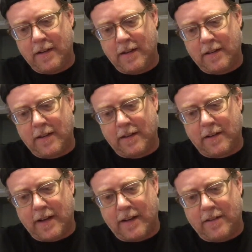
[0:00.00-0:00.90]
Let's get a
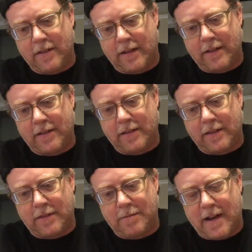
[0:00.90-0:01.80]
look at it too. Now this is
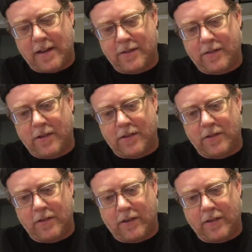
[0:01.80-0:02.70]
the SMaSH. Of course
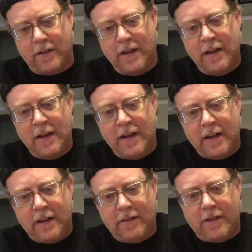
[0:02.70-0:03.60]
you
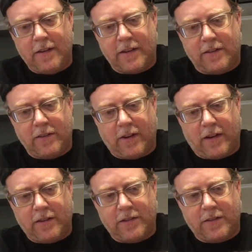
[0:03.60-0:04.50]
know this. You
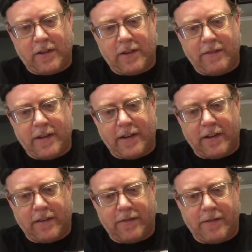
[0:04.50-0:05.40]
all just saw the
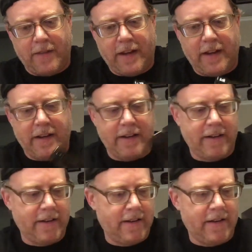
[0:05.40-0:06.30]
video. For me,
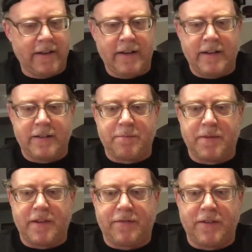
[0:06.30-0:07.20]
it's
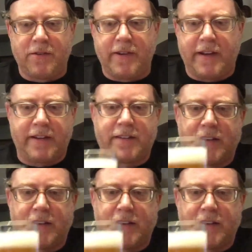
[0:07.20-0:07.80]
been a few weeks.